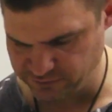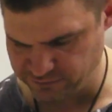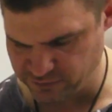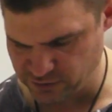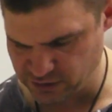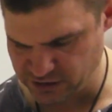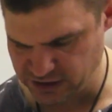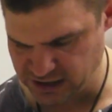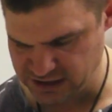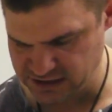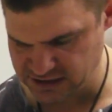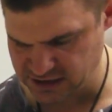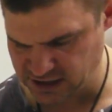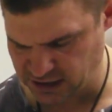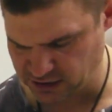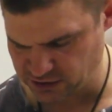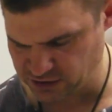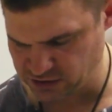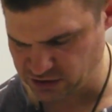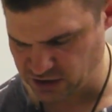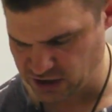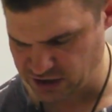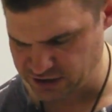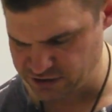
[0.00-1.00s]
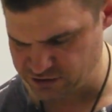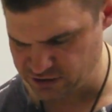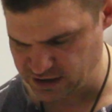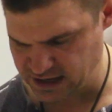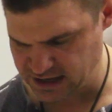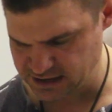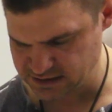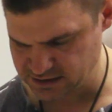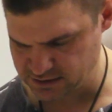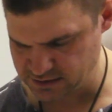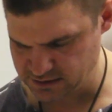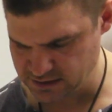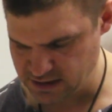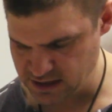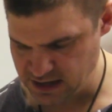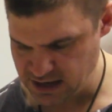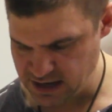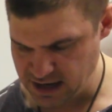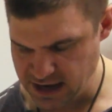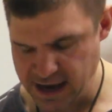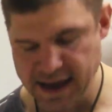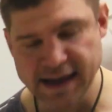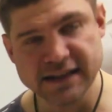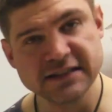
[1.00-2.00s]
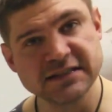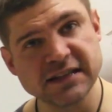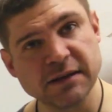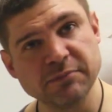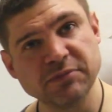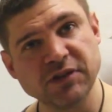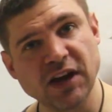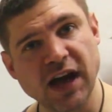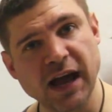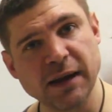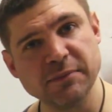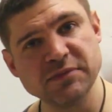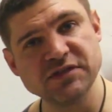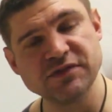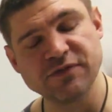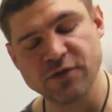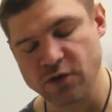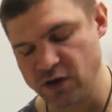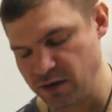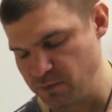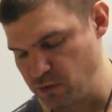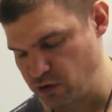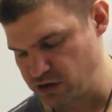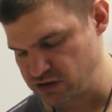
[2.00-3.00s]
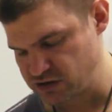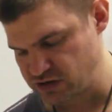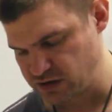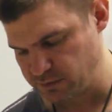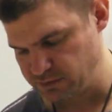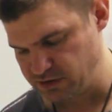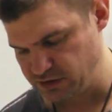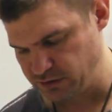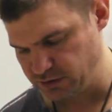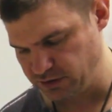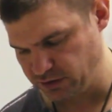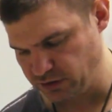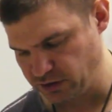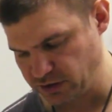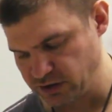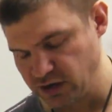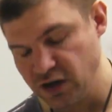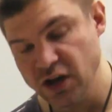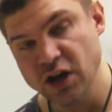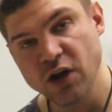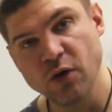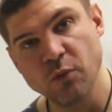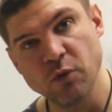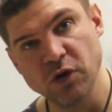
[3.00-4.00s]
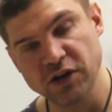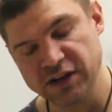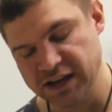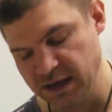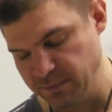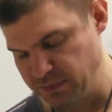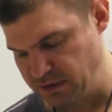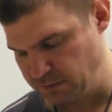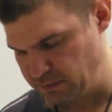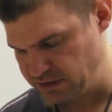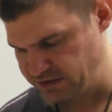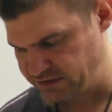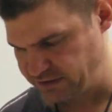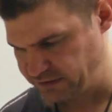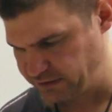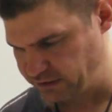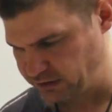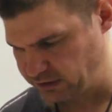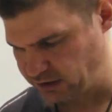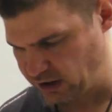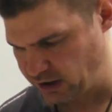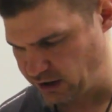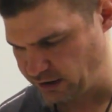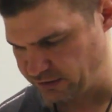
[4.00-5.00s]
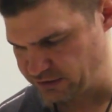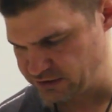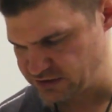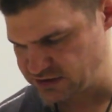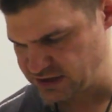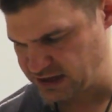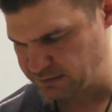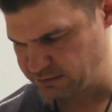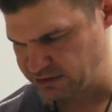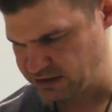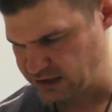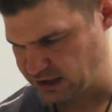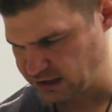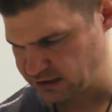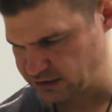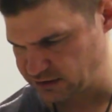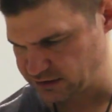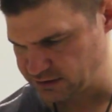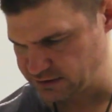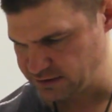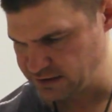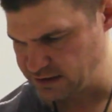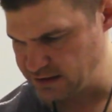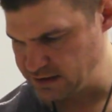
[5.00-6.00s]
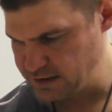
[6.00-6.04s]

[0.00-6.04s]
for a nice color contrast. And sometimes for a more subdued look, we'll keep the material all the same color.